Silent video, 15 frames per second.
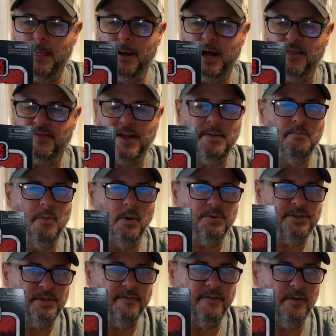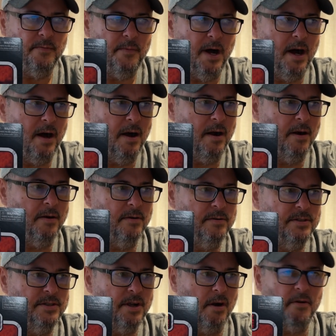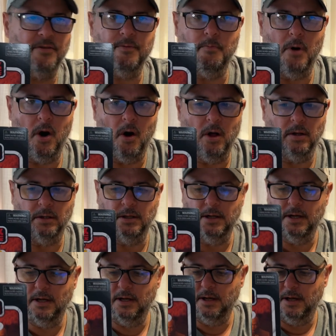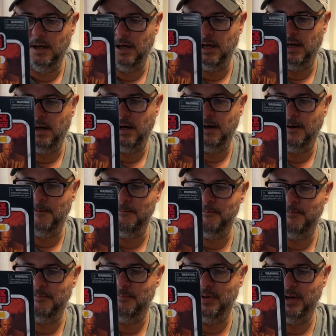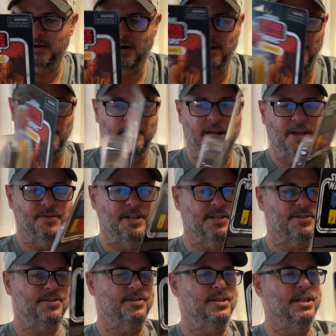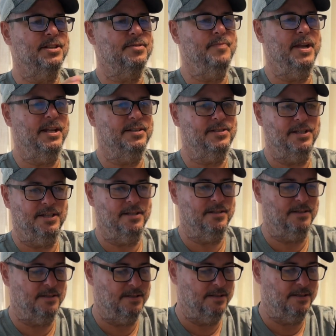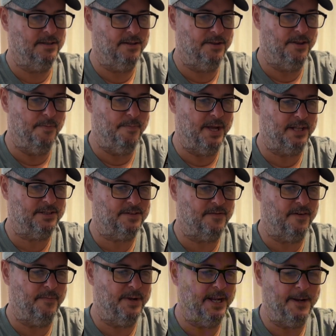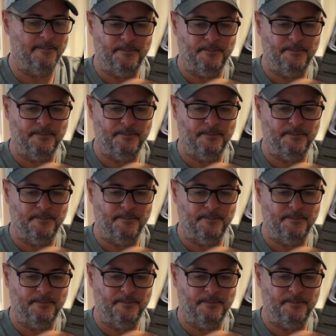I think most of them are Darth Maul. But oh man, this makes it the best for me.